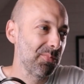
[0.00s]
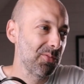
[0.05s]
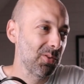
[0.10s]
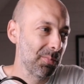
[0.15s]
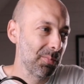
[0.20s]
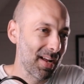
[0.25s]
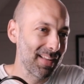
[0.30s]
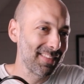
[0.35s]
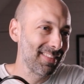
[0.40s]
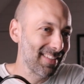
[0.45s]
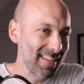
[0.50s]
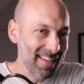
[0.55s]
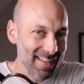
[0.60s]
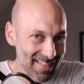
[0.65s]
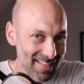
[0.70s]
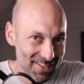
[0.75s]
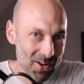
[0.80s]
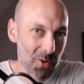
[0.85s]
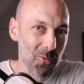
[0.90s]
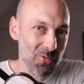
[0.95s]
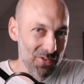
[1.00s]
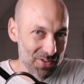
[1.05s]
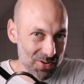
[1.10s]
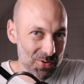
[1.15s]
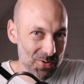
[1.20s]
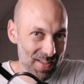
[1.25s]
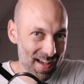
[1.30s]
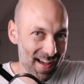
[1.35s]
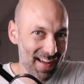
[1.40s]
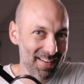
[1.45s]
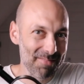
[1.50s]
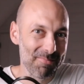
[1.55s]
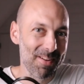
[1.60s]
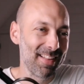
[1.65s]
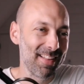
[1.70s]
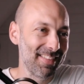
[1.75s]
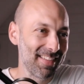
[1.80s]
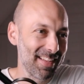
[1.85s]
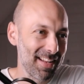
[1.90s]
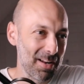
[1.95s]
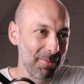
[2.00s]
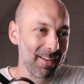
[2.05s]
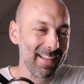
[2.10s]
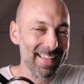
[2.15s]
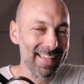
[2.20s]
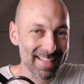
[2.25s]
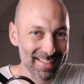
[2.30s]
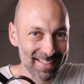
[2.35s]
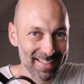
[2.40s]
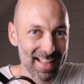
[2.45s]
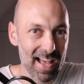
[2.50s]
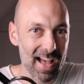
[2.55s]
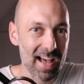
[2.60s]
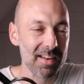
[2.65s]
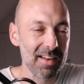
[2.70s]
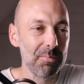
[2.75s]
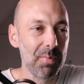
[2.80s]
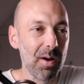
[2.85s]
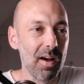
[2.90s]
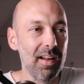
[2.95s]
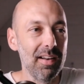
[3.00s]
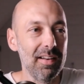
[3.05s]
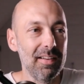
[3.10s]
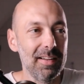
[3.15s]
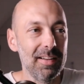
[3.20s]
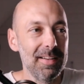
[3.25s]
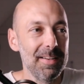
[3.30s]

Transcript: so I'm not saying don't do that. I'm not saying I'm against that, but